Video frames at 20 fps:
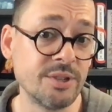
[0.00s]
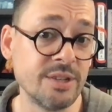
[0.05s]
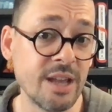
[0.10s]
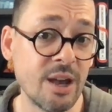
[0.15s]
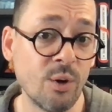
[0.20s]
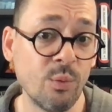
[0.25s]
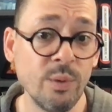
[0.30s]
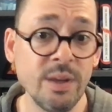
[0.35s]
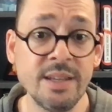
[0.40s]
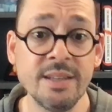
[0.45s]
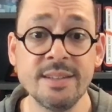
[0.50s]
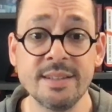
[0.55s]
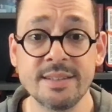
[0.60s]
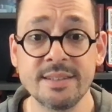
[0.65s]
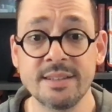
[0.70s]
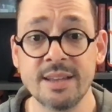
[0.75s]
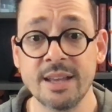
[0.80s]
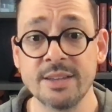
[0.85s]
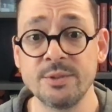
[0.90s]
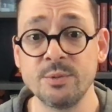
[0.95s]
Now, we can
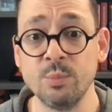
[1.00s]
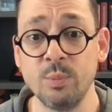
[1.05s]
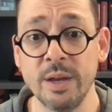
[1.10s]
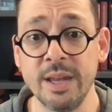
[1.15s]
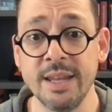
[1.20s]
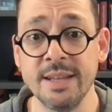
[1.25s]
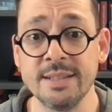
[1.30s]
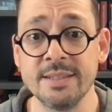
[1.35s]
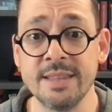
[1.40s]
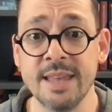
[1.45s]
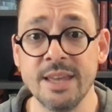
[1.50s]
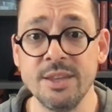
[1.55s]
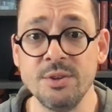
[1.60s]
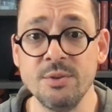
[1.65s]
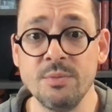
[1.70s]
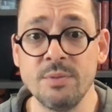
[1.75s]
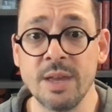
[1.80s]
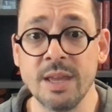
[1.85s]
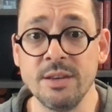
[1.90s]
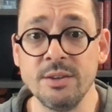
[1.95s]
discuss ways that you
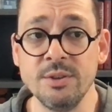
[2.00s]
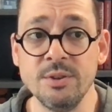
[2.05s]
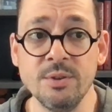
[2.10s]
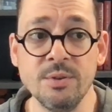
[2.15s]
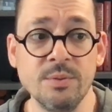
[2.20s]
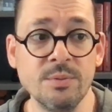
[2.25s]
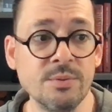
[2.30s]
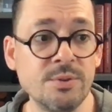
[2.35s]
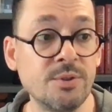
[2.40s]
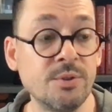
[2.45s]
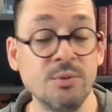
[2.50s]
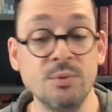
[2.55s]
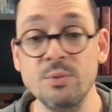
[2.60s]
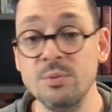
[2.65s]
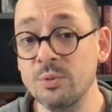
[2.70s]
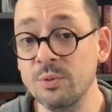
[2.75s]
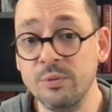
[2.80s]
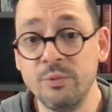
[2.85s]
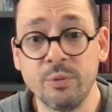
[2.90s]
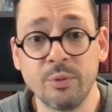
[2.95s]
can use
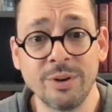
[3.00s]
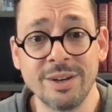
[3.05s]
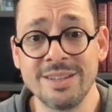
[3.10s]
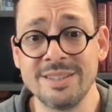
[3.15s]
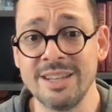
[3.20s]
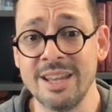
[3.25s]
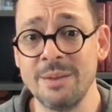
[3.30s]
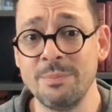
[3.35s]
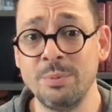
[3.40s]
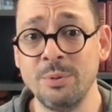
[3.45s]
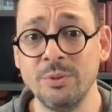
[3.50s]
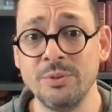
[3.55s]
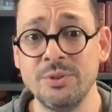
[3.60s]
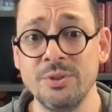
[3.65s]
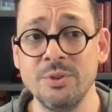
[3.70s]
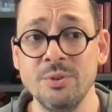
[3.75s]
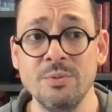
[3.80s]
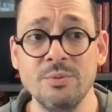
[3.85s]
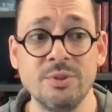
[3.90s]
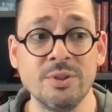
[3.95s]
Google, for example,
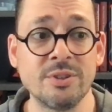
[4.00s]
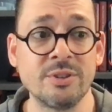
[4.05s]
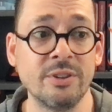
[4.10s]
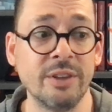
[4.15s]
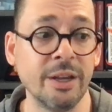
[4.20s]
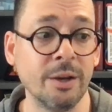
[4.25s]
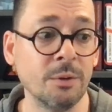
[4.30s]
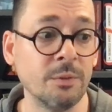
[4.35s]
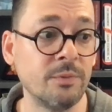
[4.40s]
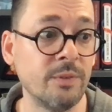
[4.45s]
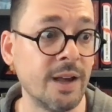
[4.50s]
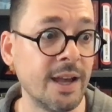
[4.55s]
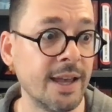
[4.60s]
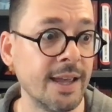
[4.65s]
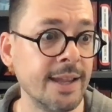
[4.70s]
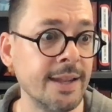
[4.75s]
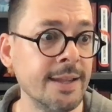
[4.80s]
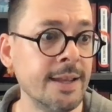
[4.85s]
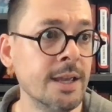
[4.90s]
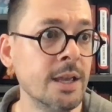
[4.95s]
to just clarify,